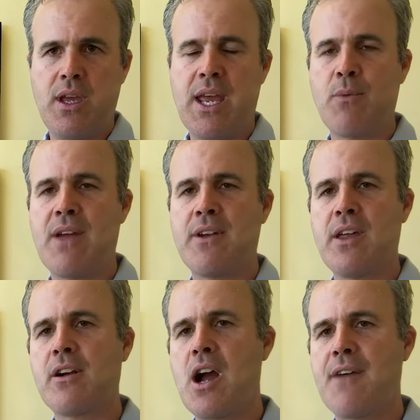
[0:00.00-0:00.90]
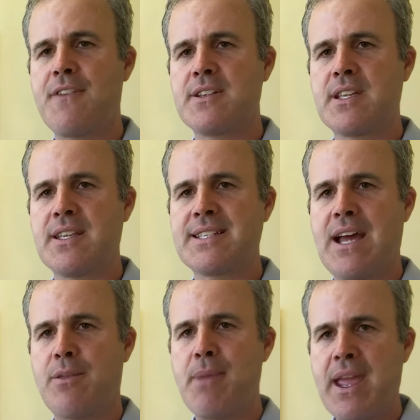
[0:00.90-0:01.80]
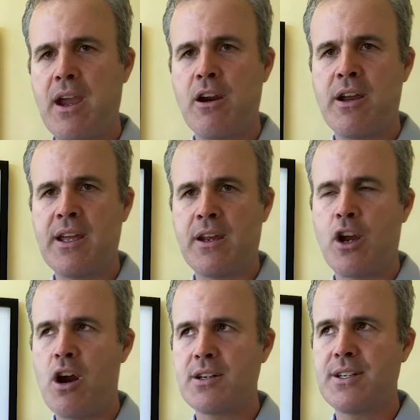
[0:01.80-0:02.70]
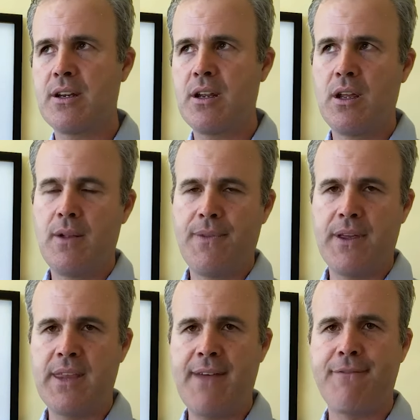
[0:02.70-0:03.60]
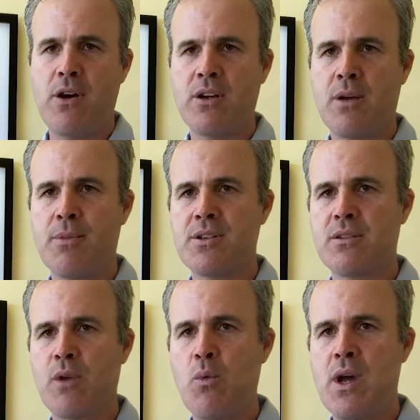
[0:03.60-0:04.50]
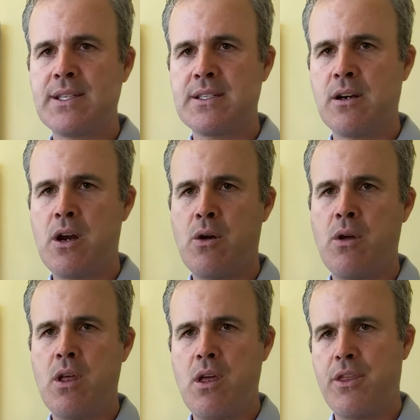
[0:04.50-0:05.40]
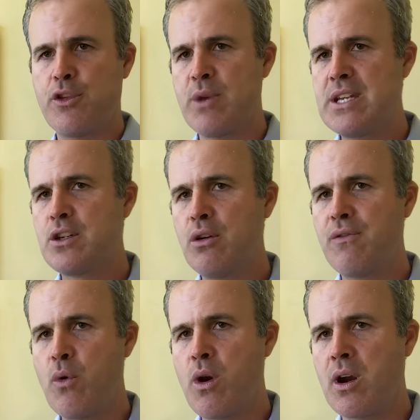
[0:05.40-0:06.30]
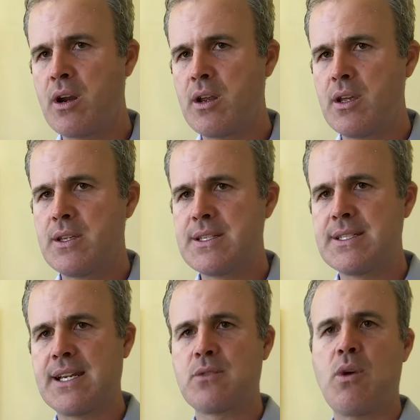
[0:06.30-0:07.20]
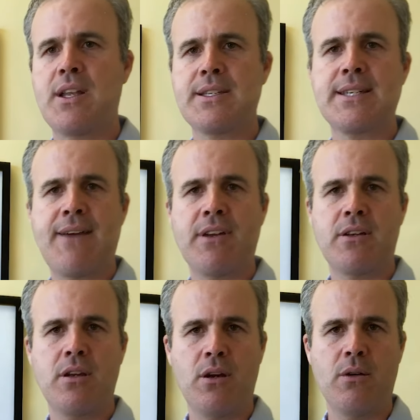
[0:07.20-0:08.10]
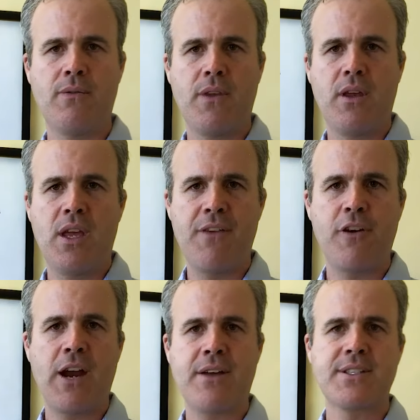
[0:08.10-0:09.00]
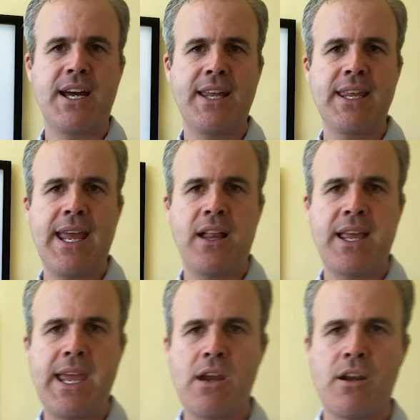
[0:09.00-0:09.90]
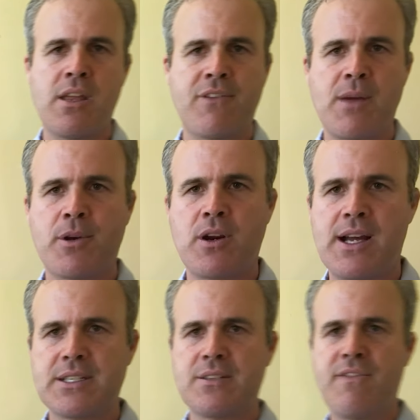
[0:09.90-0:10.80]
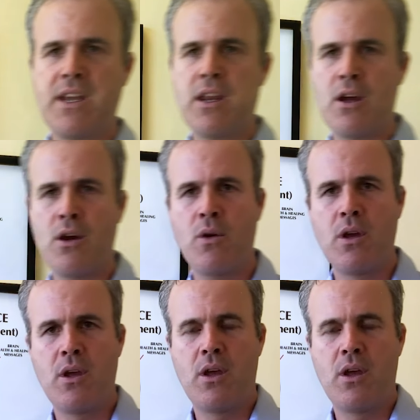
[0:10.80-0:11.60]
And we have another office in the South Bay area in Carson, and that phone number is 310-324-6172. If you're outside the LA area, you've come across this video,